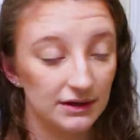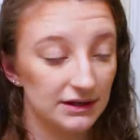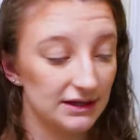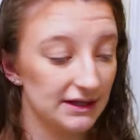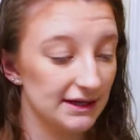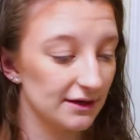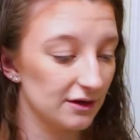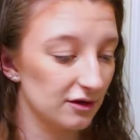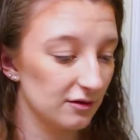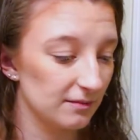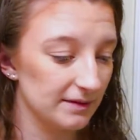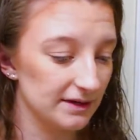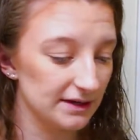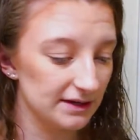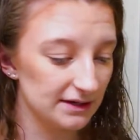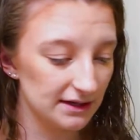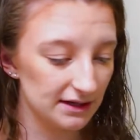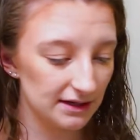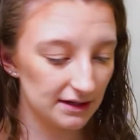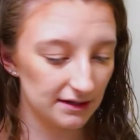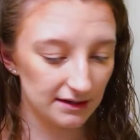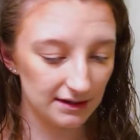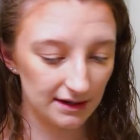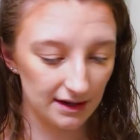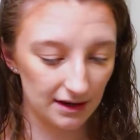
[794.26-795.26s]
or link will be
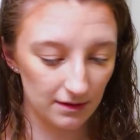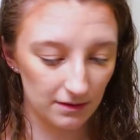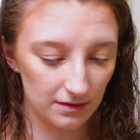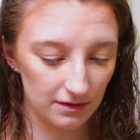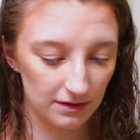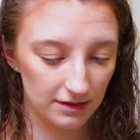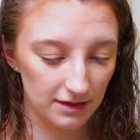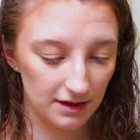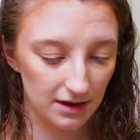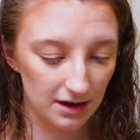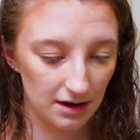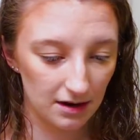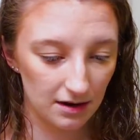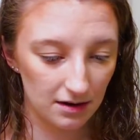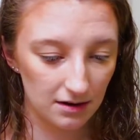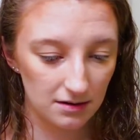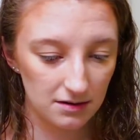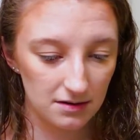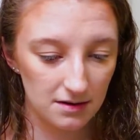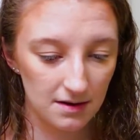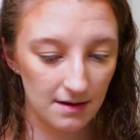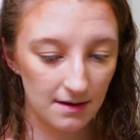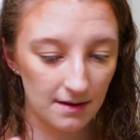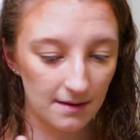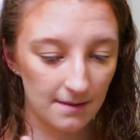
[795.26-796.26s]
down
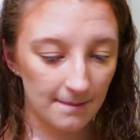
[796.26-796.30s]
there.